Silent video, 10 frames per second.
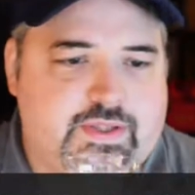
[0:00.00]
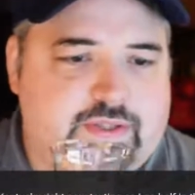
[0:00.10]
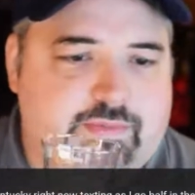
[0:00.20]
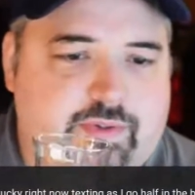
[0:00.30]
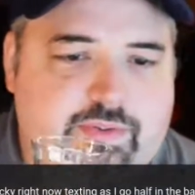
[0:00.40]

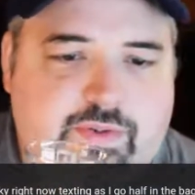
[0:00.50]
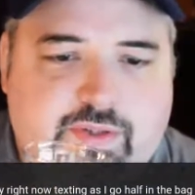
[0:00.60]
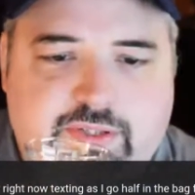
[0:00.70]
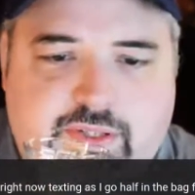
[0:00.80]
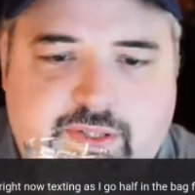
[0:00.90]
says, I'm driving through
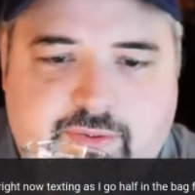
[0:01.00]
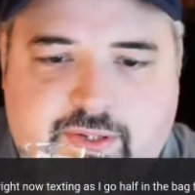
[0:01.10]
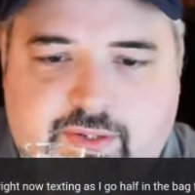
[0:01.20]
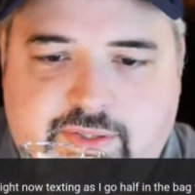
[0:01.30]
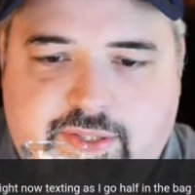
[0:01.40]
Kentucky
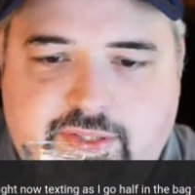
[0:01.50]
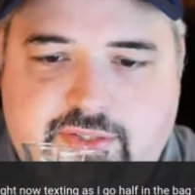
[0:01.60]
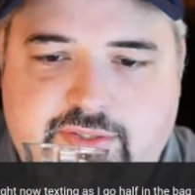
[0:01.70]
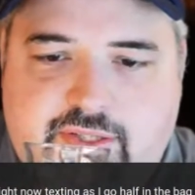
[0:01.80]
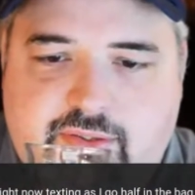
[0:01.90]
right now,
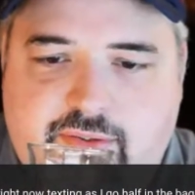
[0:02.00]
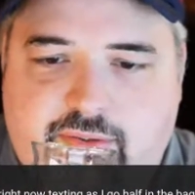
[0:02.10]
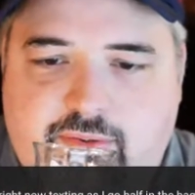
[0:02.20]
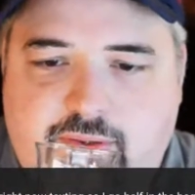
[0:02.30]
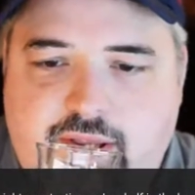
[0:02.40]
texting as I
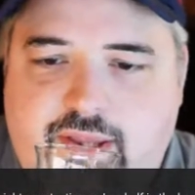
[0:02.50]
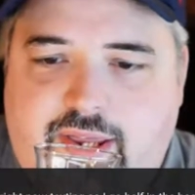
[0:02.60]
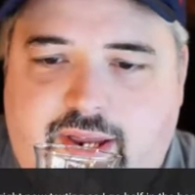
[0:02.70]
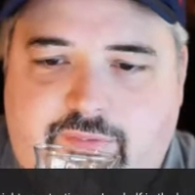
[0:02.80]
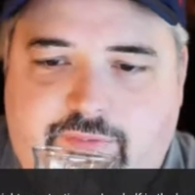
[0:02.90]
go,
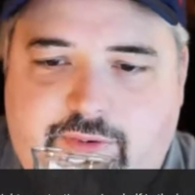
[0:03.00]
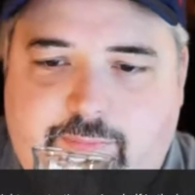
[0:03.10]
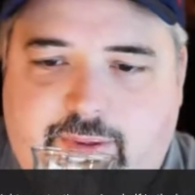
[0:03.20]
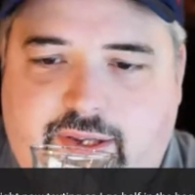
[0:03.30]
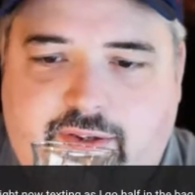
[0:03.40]
half in the
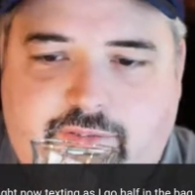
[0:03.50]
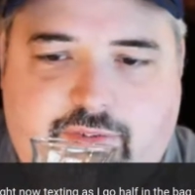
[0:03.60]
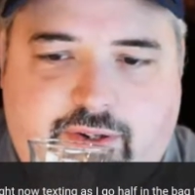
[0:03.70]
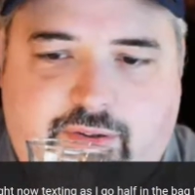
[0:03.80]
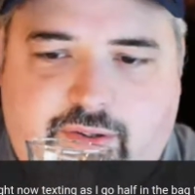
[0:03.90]
bag,
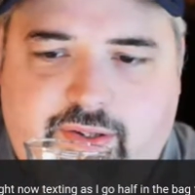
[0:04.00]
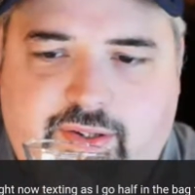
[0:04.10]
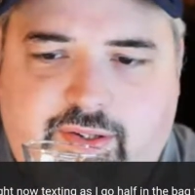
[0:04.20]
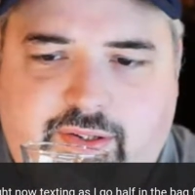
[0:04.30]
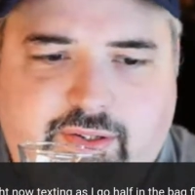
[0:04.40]
firing
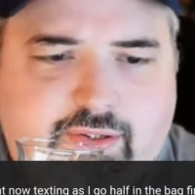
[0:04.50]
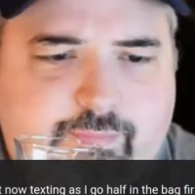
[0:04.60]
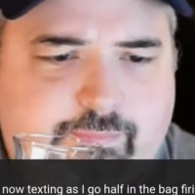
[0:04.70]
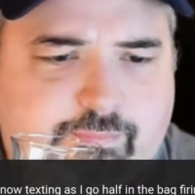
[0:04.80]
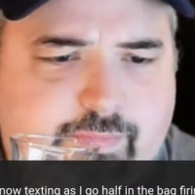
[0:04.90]
a
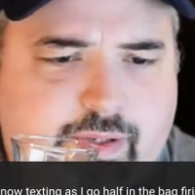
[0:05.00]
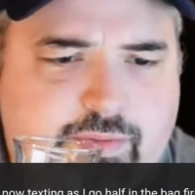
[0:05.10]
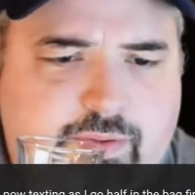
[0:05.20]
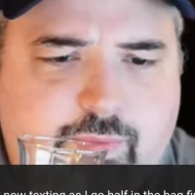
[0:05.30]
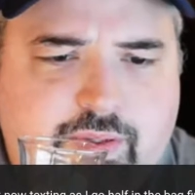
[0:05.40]
gum
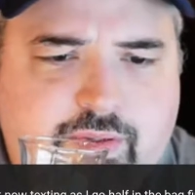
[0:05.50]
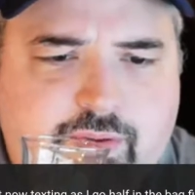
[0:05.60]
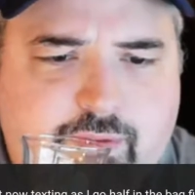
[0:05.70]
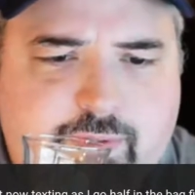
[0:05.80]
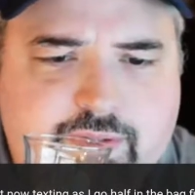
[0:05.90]
out the
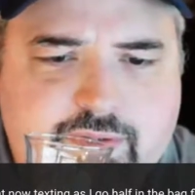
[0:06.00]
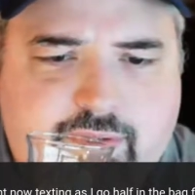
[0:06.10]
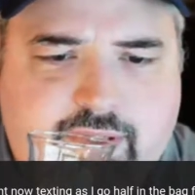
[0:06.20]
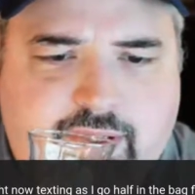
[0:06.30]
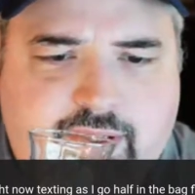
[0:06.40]
window, but it's
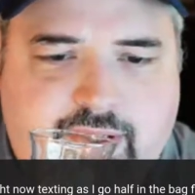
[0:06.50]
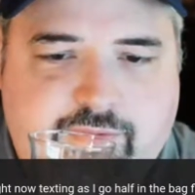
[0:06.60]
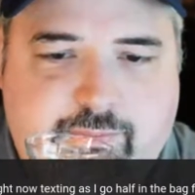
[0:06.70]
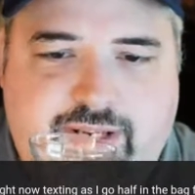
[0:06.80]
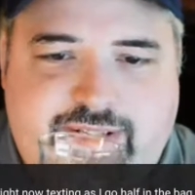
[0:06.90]
okay. I
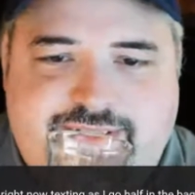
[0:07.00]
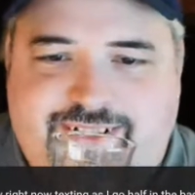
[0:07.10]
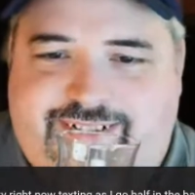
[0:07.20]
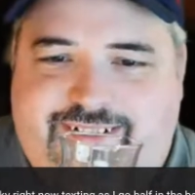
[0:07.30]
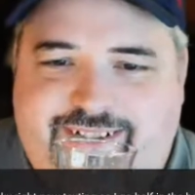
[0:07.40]
have a
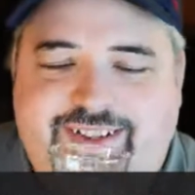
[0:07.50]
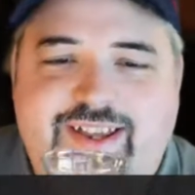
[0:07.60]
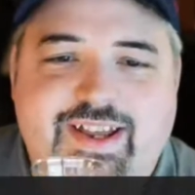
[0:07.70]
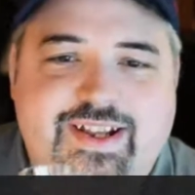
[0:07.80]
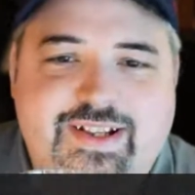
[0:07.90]
mask on.
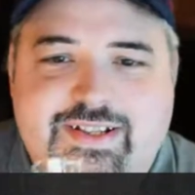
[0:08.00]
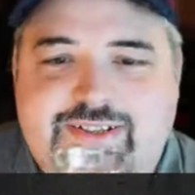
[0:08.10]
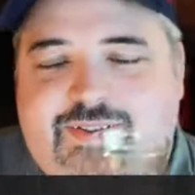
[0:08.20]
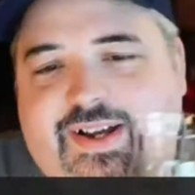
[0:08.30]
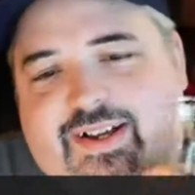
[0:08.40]

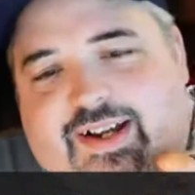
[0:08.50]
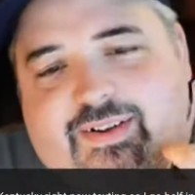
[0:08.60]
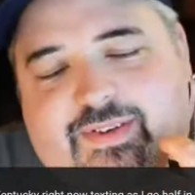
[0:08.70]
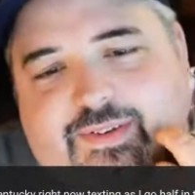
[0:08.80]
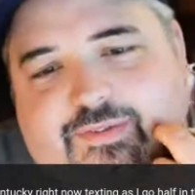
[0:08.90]
So how, how
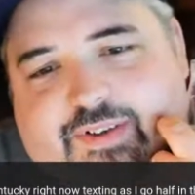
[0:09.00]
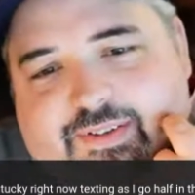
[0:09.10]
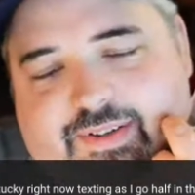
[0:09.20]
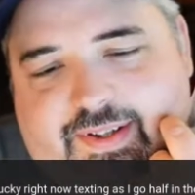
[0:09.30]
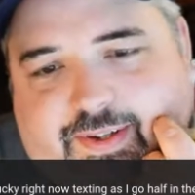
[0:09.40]
are you
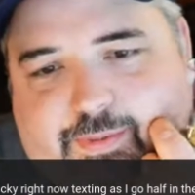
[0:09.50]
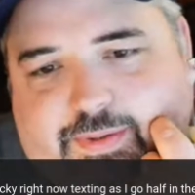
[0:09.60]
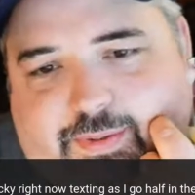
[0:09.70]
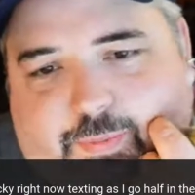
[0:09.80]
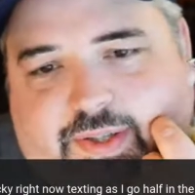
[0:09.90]
firing a gun
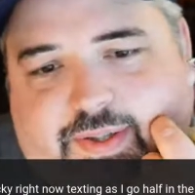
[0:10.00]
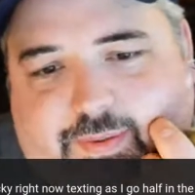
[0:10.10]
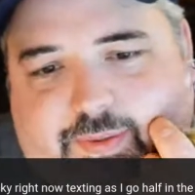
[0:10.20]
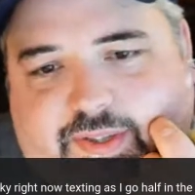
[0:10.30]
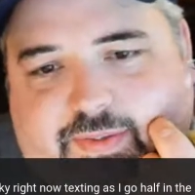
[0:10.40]
at the
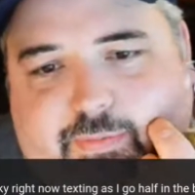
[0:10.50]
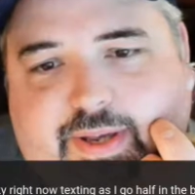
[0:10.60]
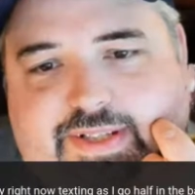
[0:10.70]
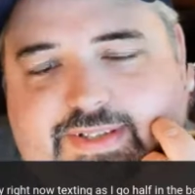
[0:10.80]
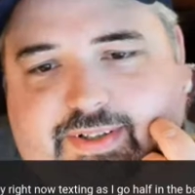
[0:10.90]
window when you have a
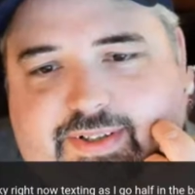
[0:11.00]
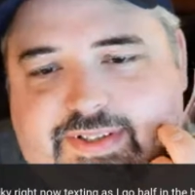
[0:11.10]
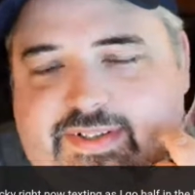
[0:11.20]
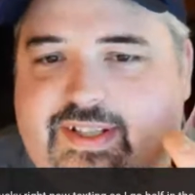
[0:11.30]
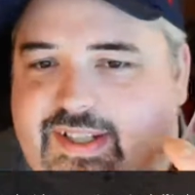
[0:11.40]
mask on?
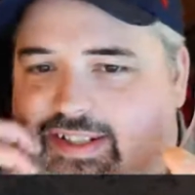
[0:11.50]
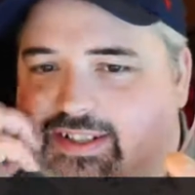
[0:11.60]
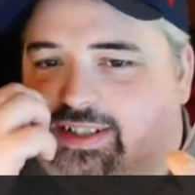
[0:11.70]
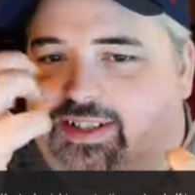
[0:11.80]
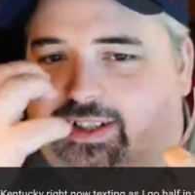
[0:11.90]
Doesn't like
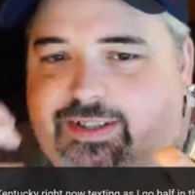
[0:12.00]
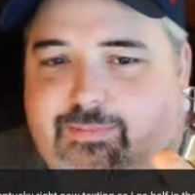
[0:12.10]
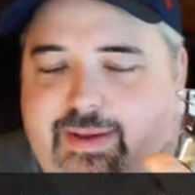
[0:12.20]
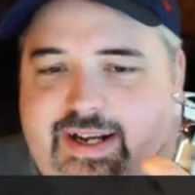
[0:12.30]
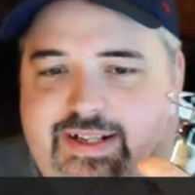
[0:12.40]
get stuck in
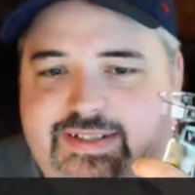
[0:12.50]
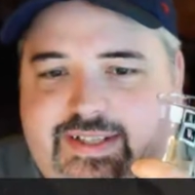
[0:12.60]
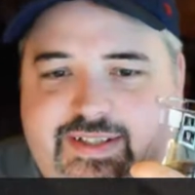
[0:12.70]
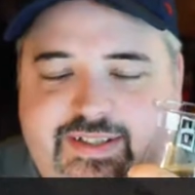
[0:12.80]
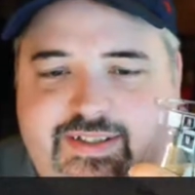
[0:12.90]
the
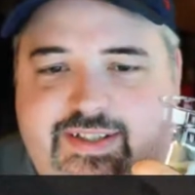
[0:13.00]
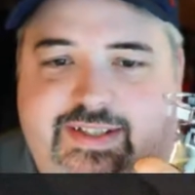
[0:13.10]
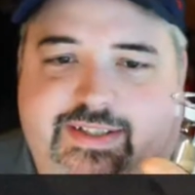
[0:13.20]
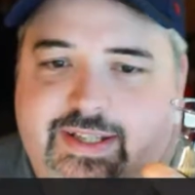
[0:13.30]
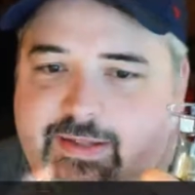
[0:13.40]
mask and then you
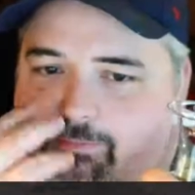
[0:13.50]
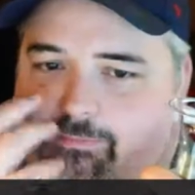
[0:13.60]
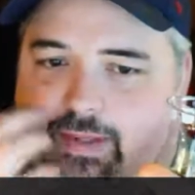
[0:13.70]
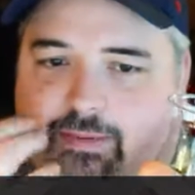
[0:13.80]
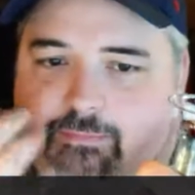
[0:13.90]
get that
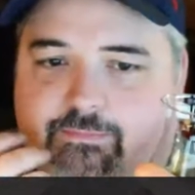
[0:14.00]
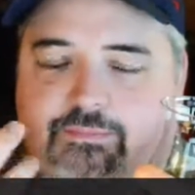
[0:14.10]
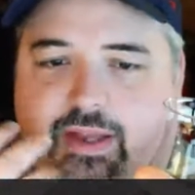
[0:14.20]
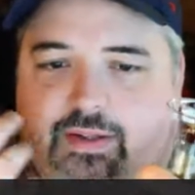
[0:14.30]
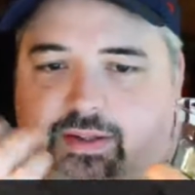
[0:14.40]
like
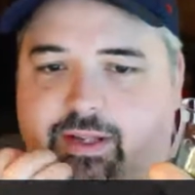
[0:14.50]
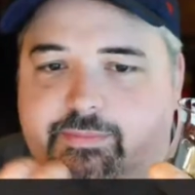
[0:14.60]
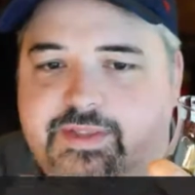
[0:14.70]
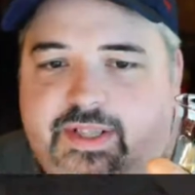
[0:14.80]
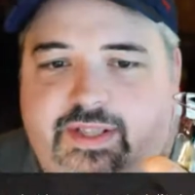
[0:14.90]
that
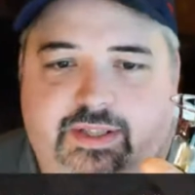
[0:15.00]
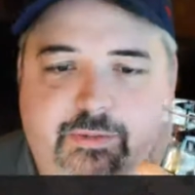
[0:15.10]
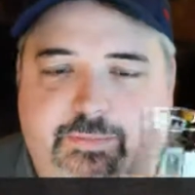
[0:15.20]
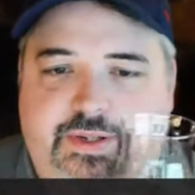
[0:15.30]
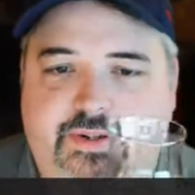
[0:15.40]
gum stuck in
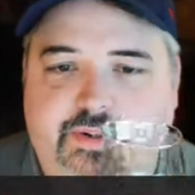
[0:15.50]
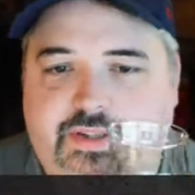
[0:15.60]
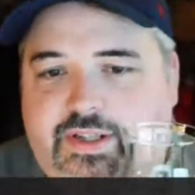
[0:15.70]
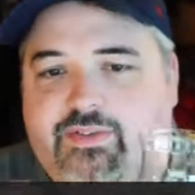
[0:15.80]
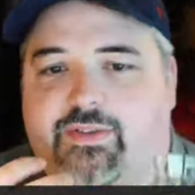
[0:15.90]
your beard
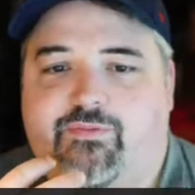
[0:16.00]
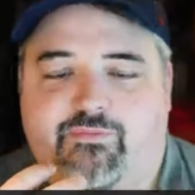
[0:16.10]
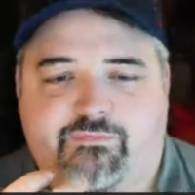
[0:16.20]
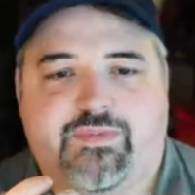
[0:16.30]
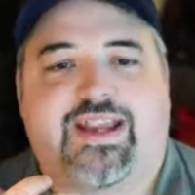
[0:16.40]
and you have to
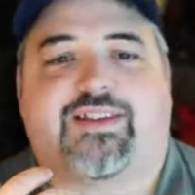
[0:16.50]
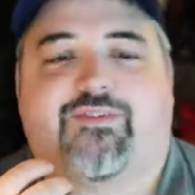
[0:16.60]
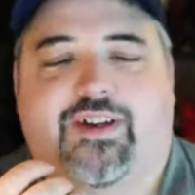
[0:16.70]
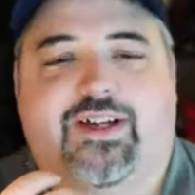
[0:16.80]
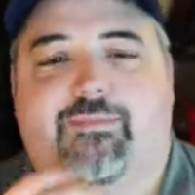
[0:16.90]
take
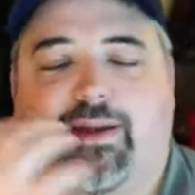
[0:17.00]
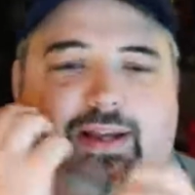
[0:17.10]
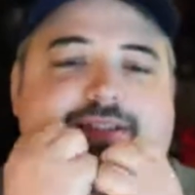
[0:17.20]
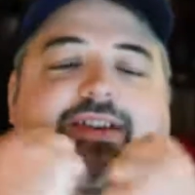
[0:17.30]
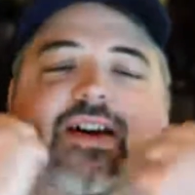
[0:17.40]
the fucking
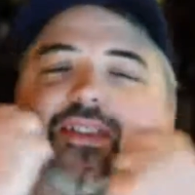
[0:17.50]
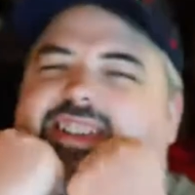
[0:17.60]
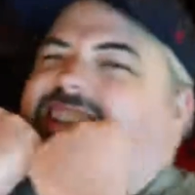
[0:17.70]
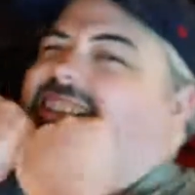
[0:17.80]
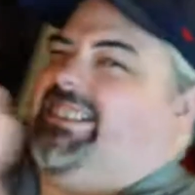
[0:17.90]
mask off
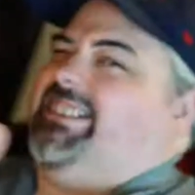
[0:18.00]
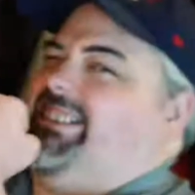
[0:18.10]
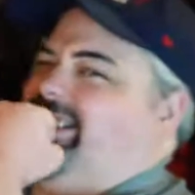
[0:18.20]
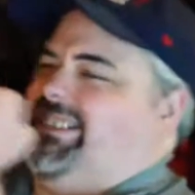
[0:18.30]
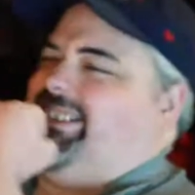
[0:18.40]
and it's like
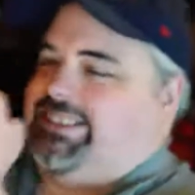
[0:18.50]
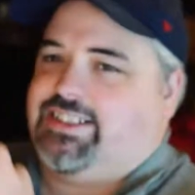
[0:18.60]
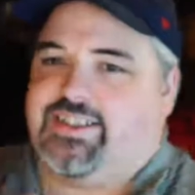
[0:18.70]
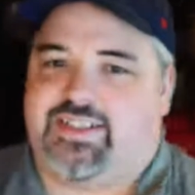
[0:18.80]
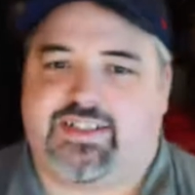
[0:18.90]

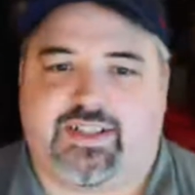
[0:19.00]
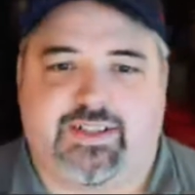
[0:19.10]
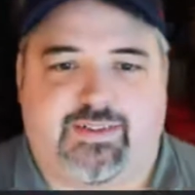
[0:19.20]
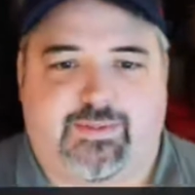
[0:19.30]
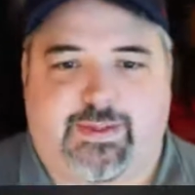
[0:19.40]
because it's
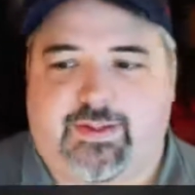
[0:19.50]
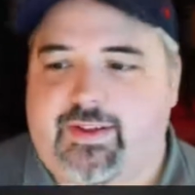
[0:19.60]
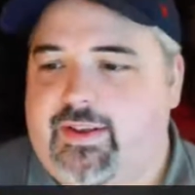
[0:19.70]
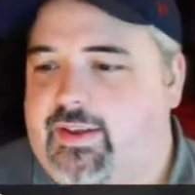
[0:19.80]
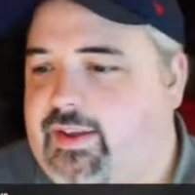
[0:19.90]
stuck in your beard.